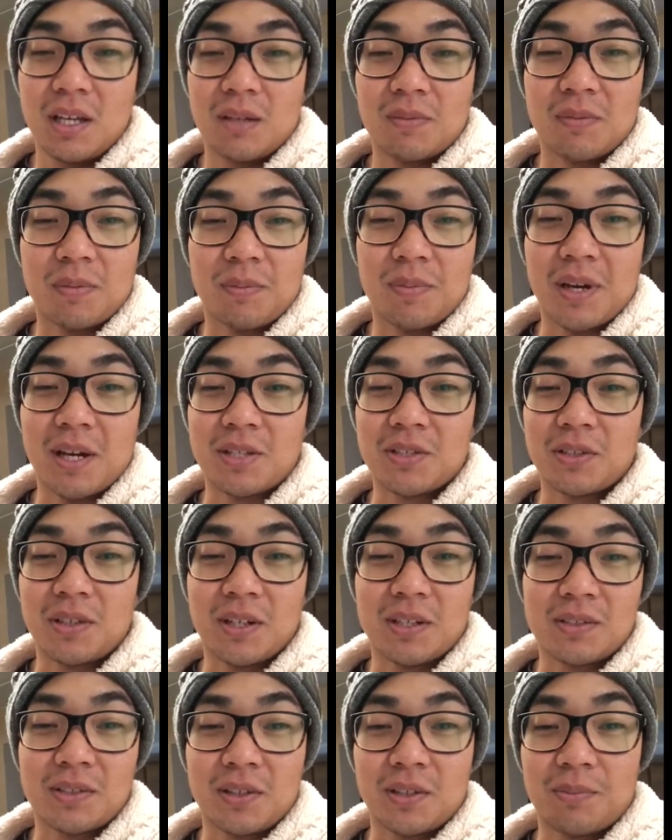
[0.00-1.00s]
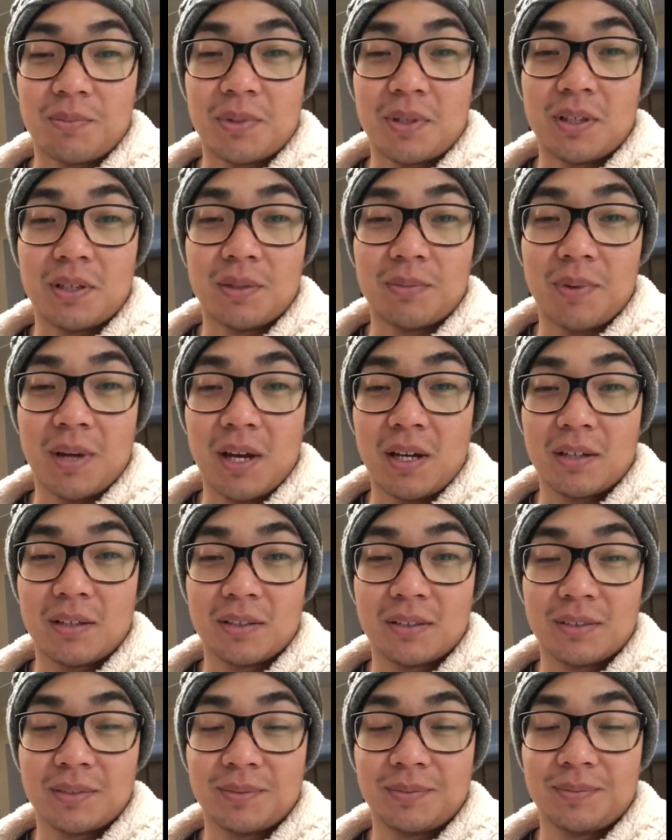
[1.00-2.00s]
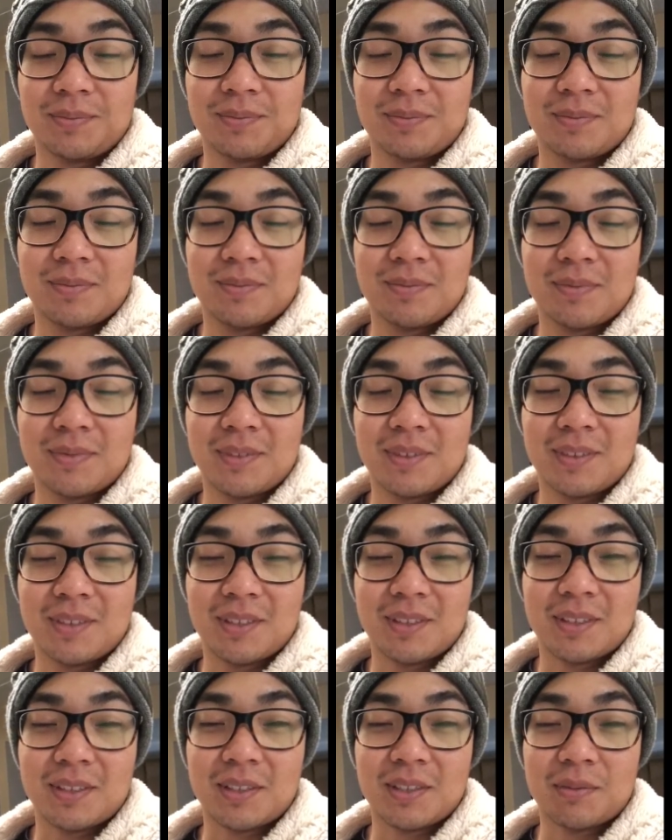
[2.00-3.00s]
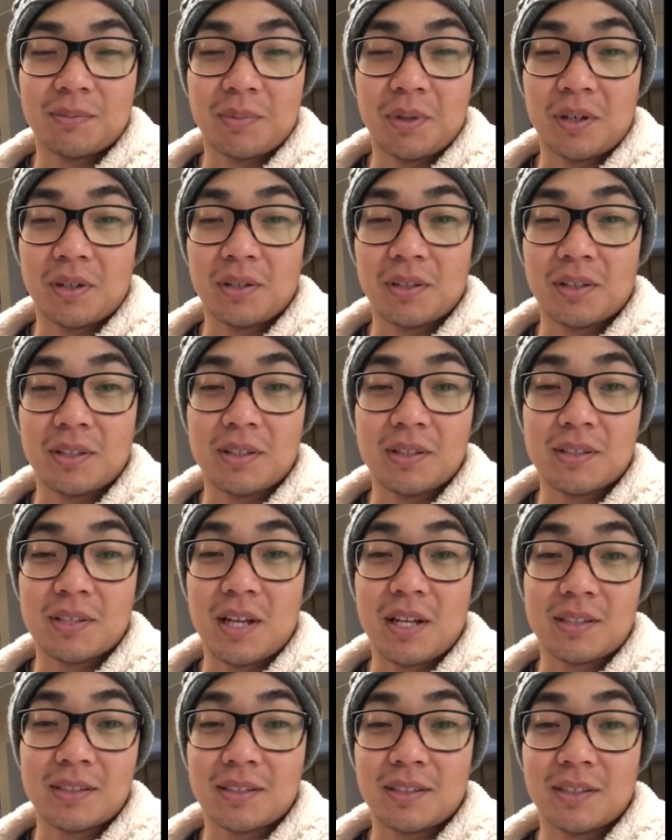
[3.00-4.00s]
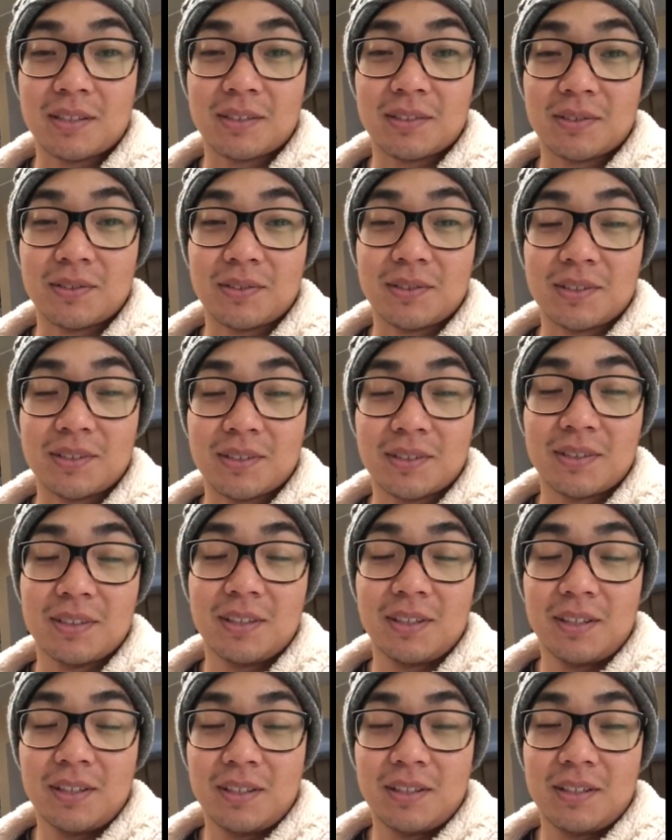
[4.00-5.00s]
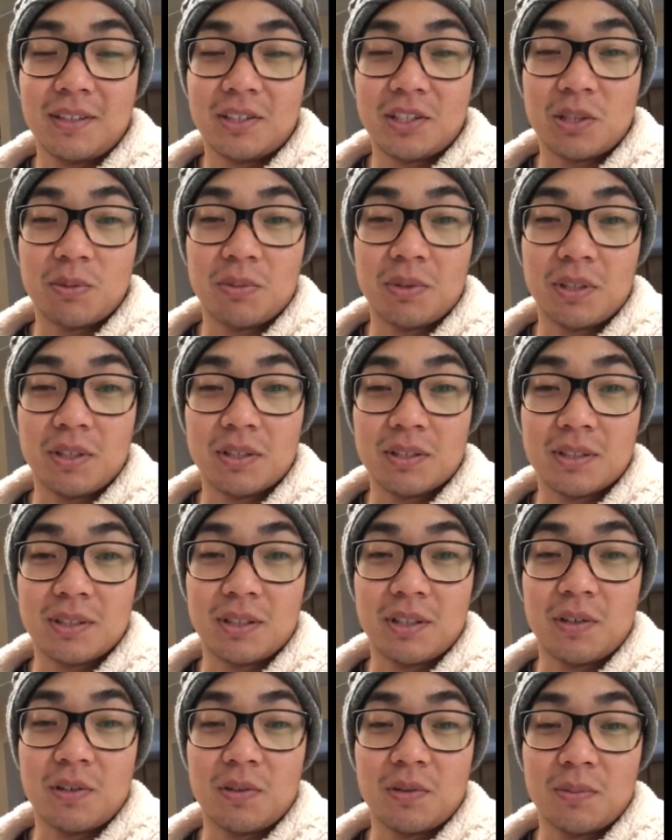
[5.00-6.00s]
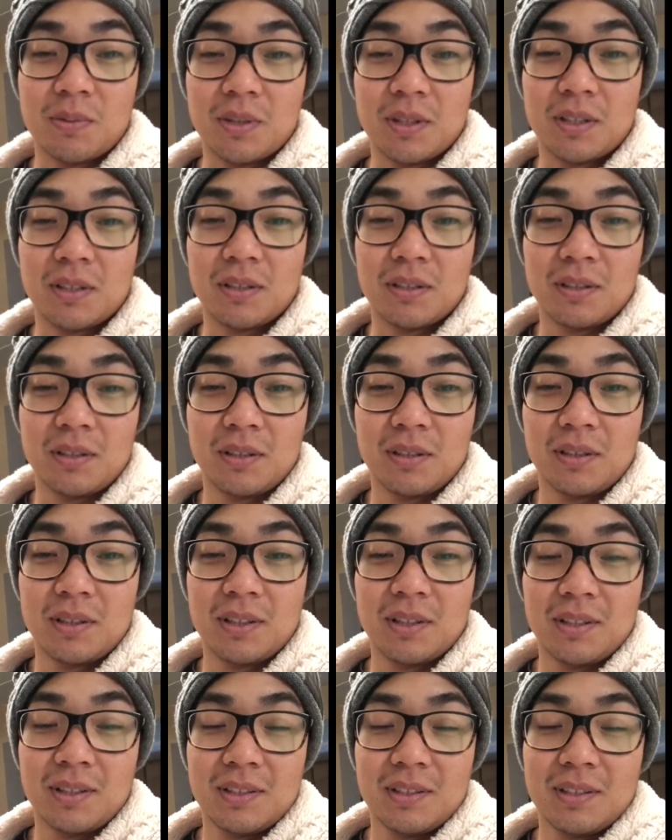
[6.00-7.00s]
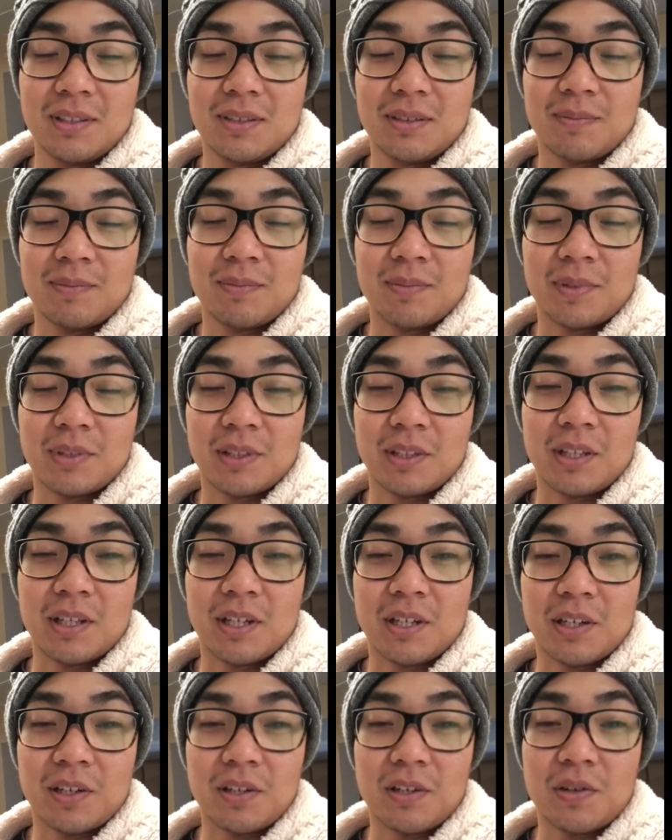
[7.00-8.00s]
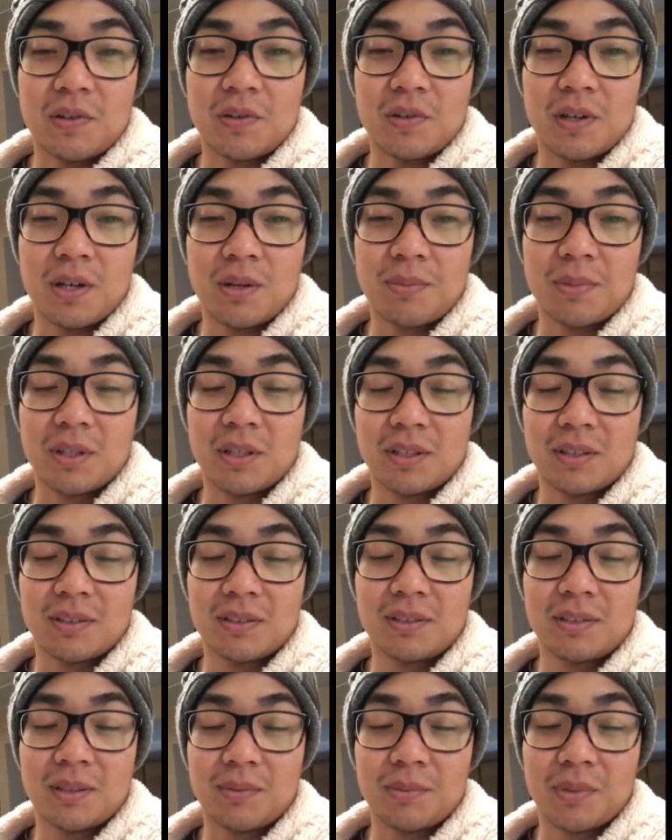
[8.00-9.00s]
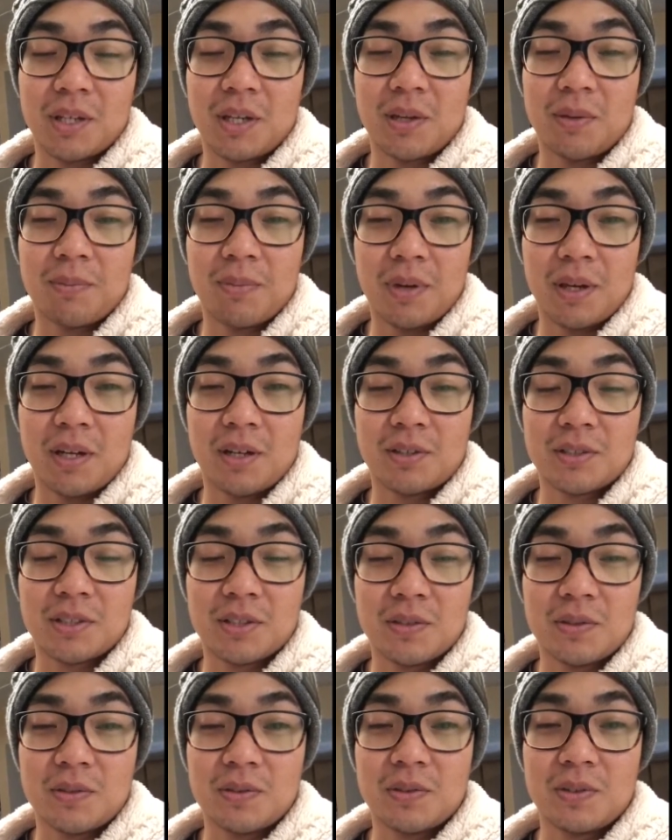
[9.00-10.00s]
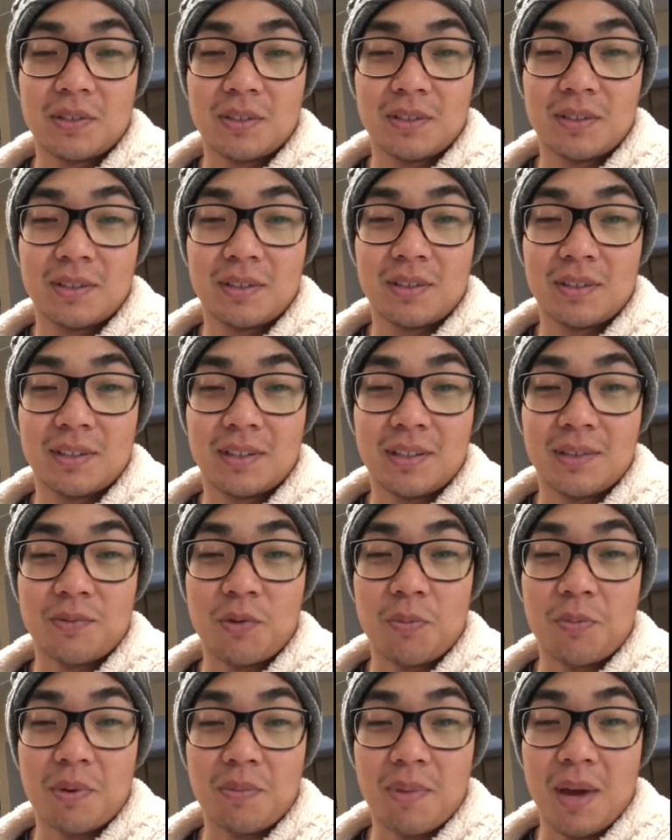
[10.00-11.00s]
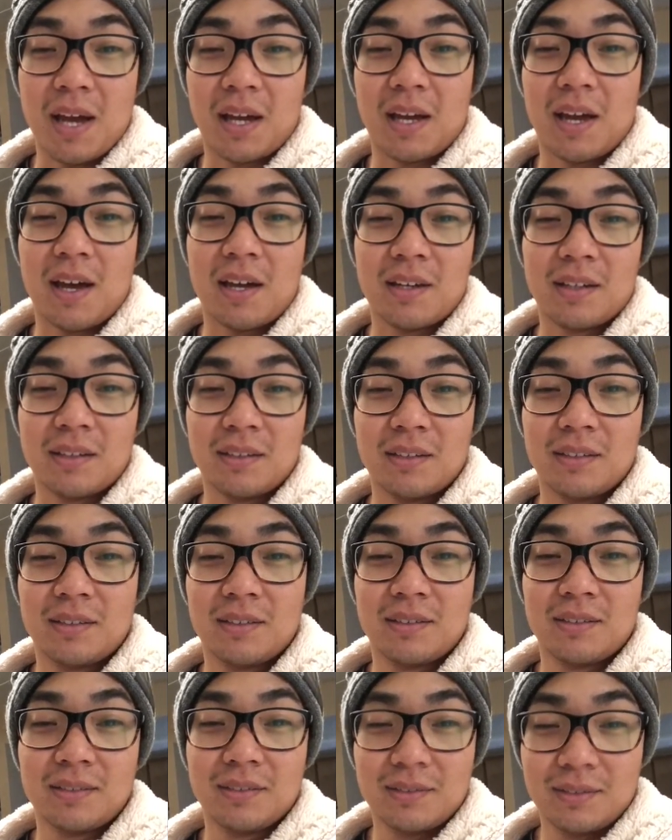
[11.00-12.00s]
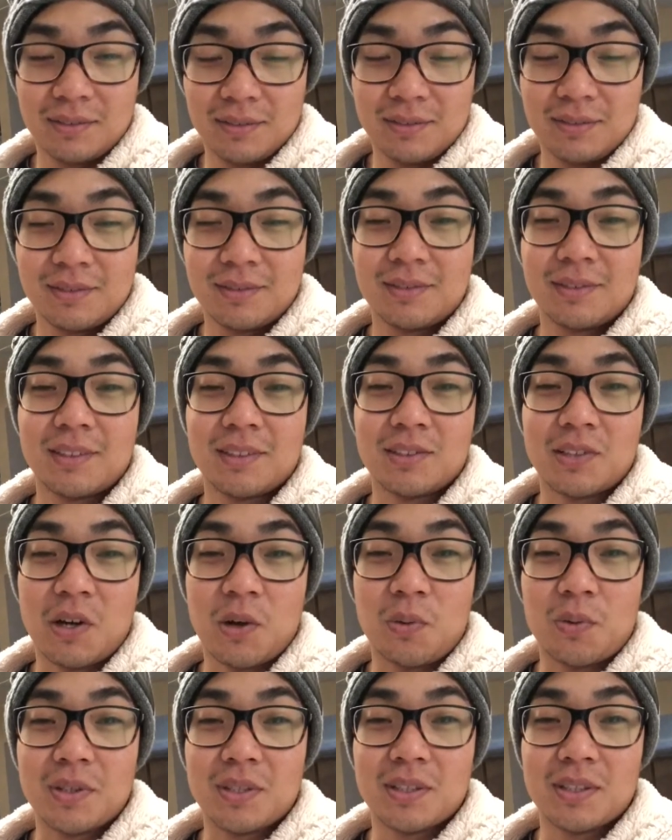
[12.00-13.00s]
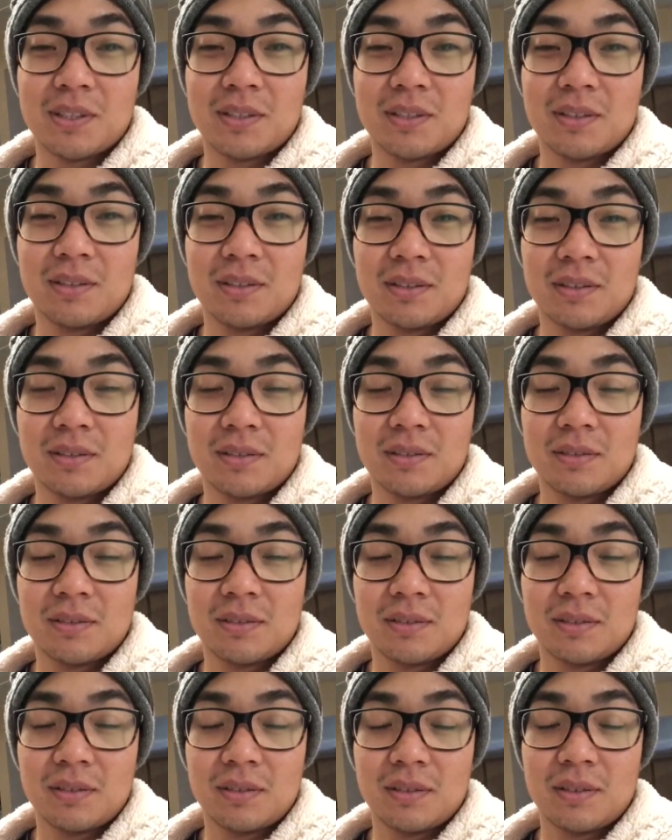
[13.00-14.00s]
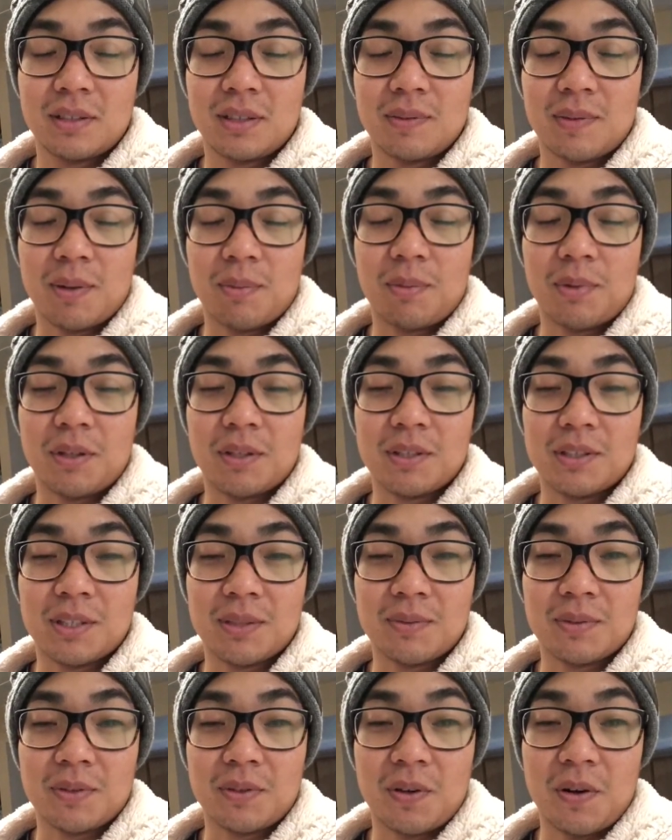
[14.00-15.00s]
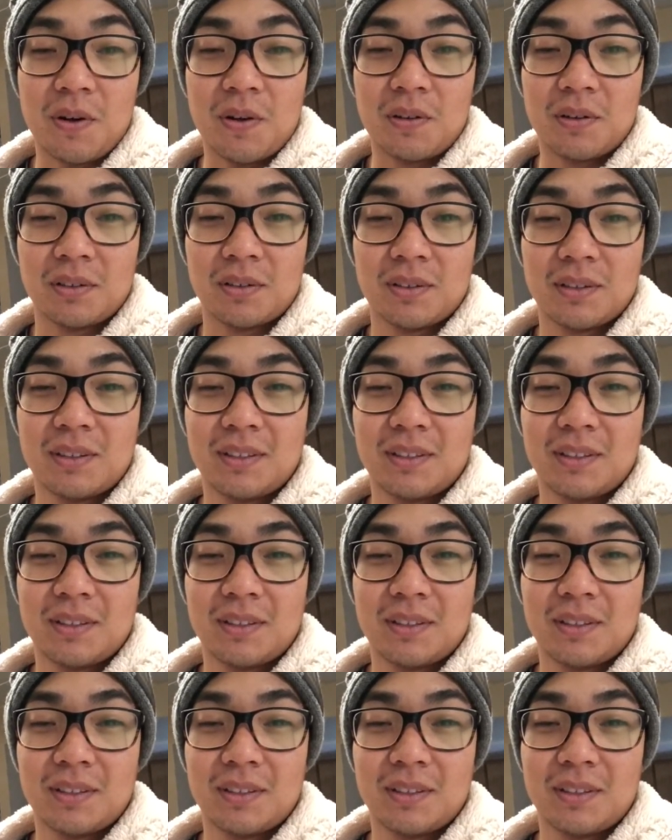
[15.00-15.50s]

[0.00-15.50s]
gonna pass you guys on to Peter Panda. Apparently he's not sick, so he should be good to go, but I'm letting you know I'm gonna get better soon, and we'll be back at it. As always, keep that brothership strong,